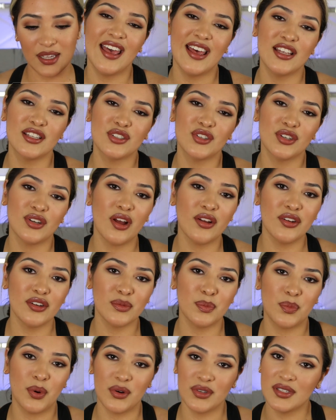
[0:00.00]
and turn on
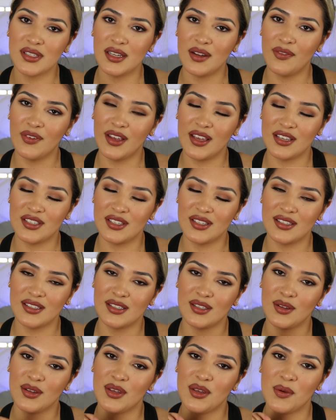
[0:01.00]
your post notifications
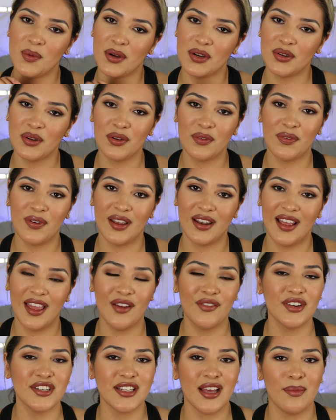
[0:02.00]
so you are notified
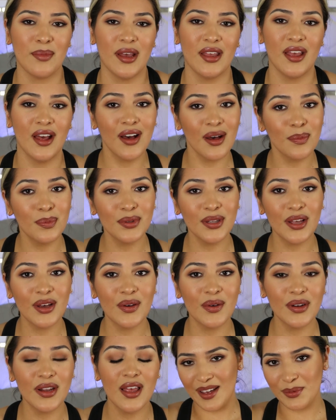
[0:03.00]
every time I
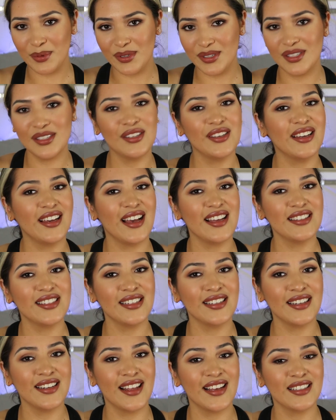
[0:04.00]
upload. I will see you guys
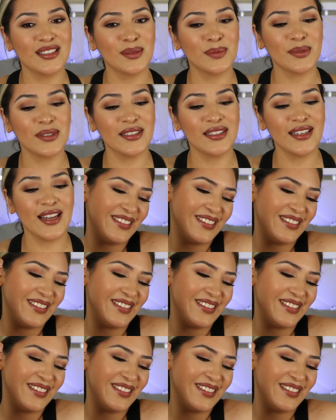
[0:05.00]
in the next one.